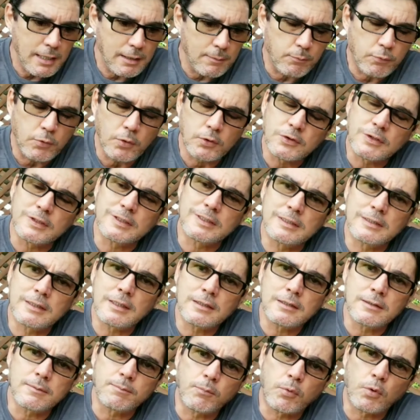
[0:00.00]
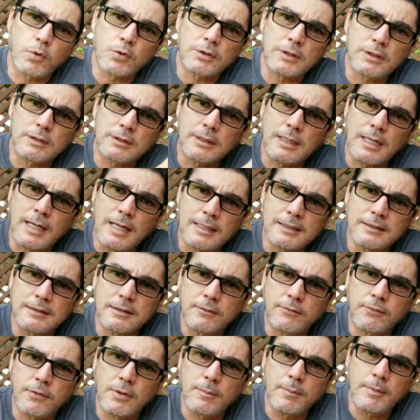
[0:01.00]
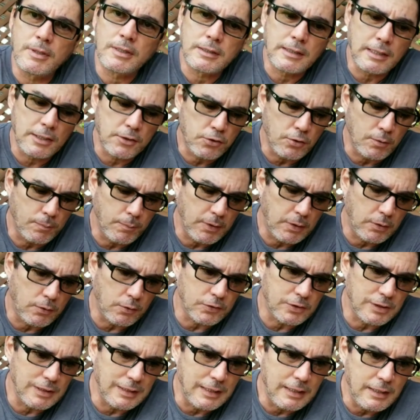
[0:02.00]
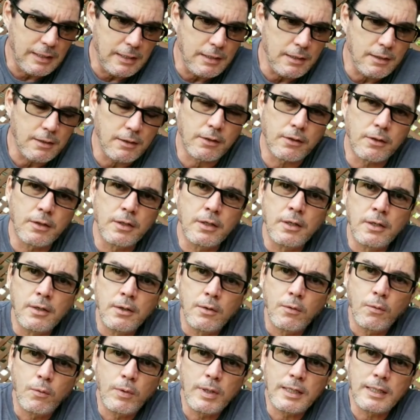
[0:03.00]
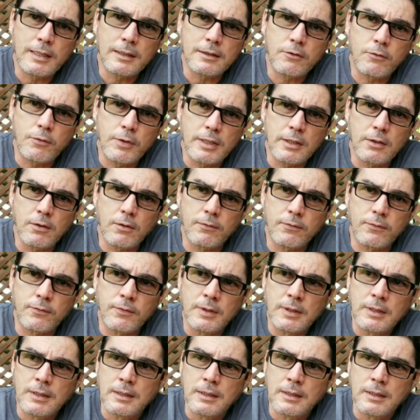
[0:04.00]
process is as important as the fermentation, because in here we get rid of